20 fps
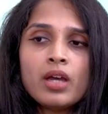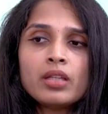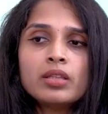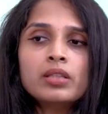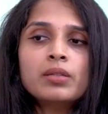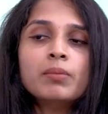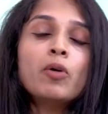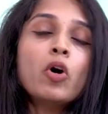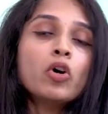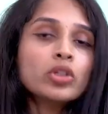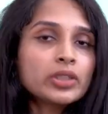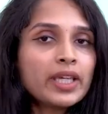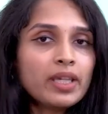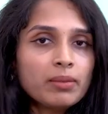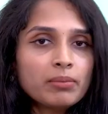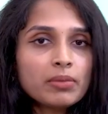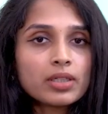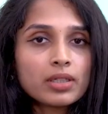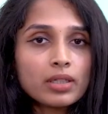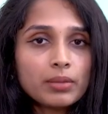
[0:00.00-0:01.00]
The more the
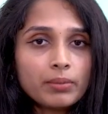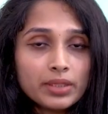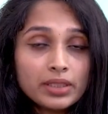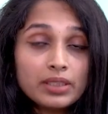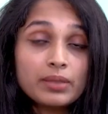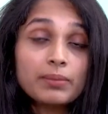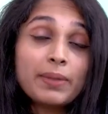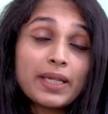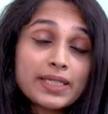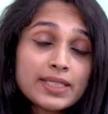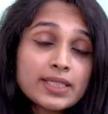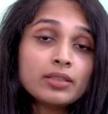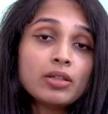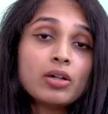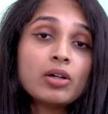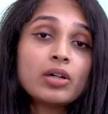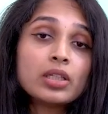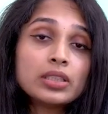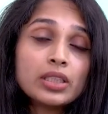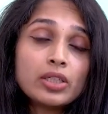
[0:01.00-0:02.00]
hemoglobin, the better,
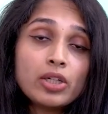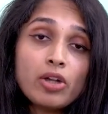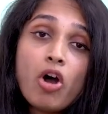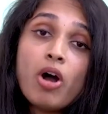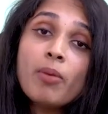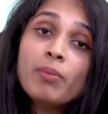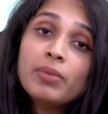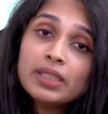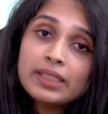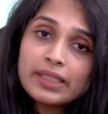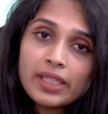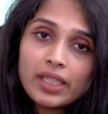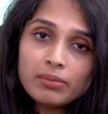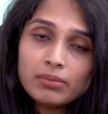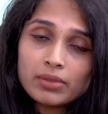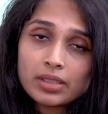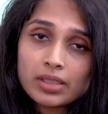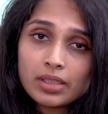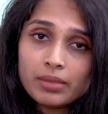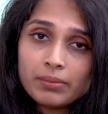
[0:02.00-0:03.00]
the normal the
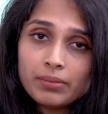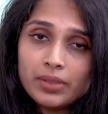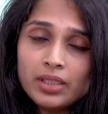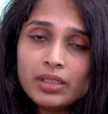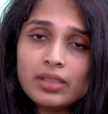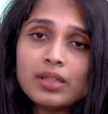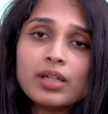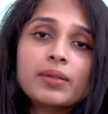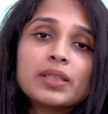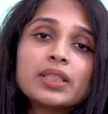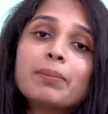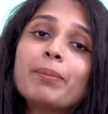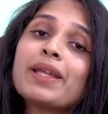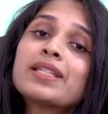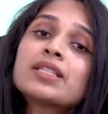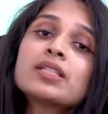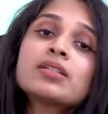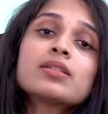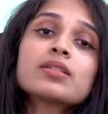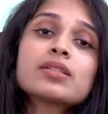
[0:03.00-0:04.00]
hemoglobin, the
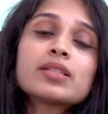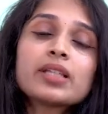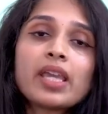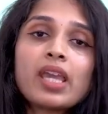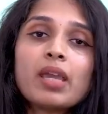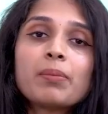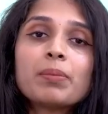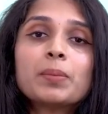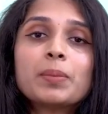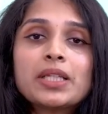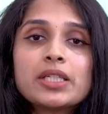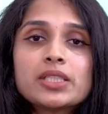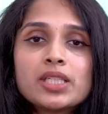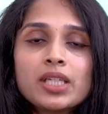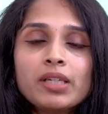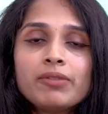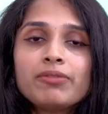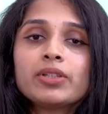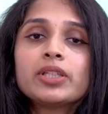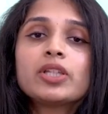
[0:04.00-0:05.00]
better is the
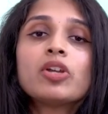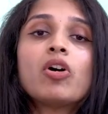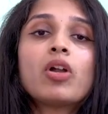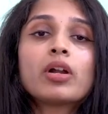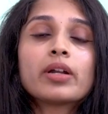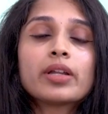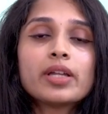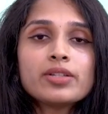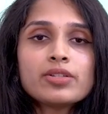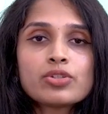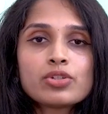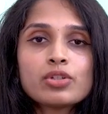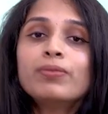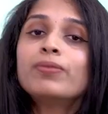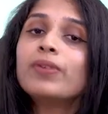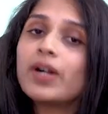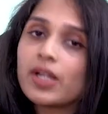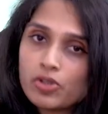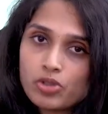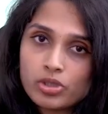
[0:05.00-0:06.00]
capability for the organs to
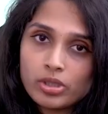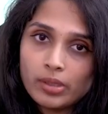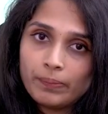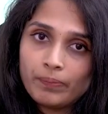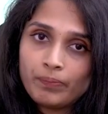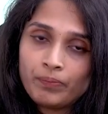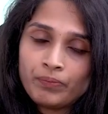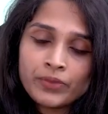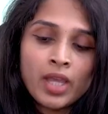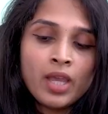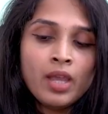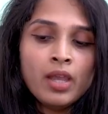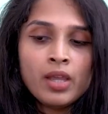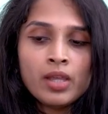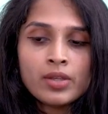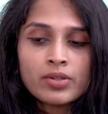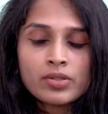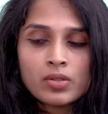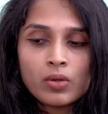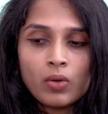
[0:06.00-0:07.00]
function.
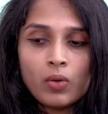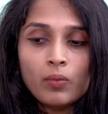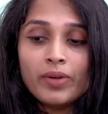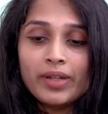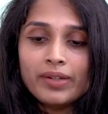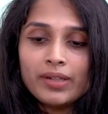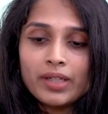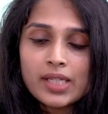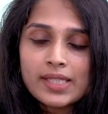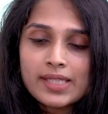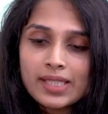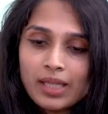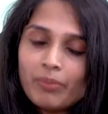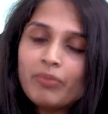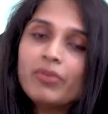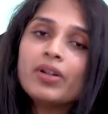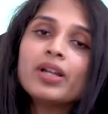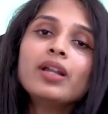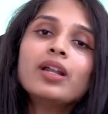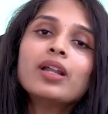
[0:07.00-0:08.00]
So when
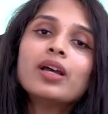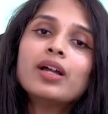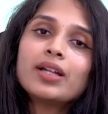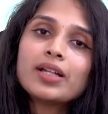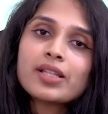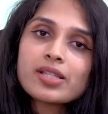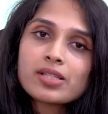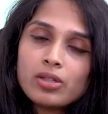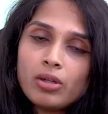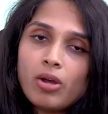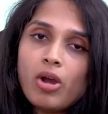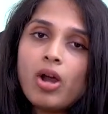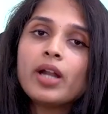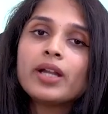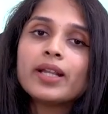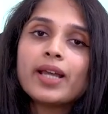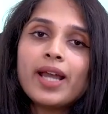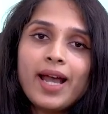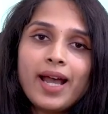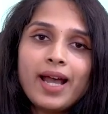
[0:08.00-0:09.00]
someone does
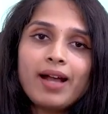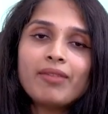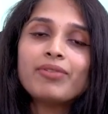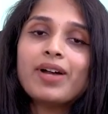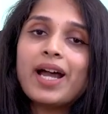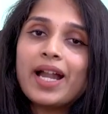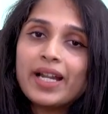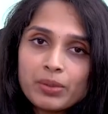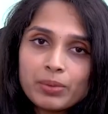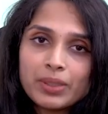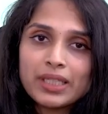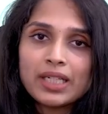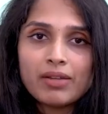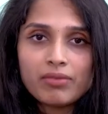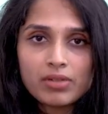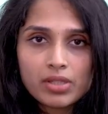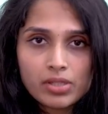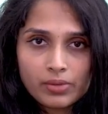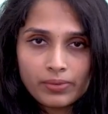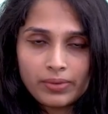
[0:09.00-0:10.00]
not have adequate
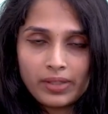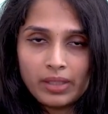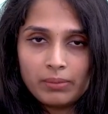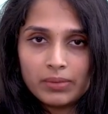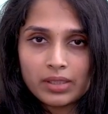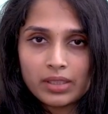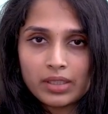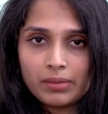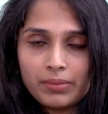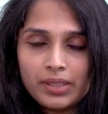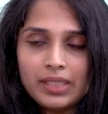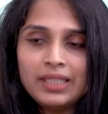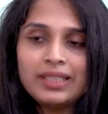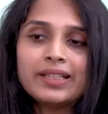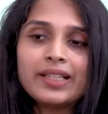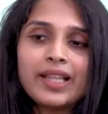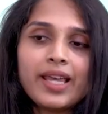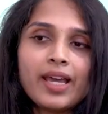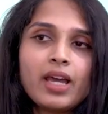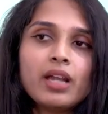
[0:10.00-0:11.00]
levels of
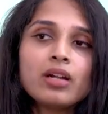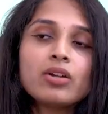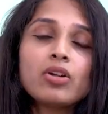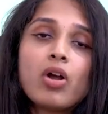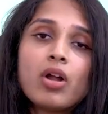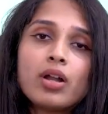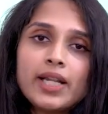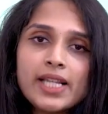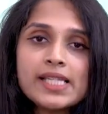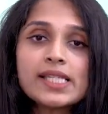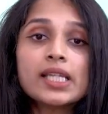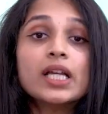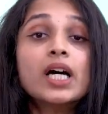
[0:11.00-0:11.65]
hemoglobin, they are called as